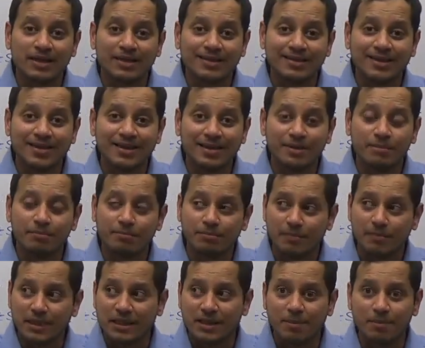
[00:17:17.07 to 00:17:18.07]
the
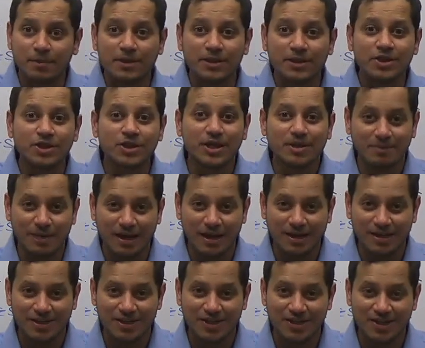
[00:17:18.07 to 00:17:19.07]
Madhya Pradesh and
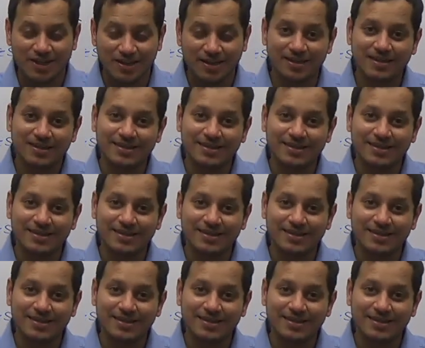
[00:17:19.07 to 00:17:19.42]
Maharashtra,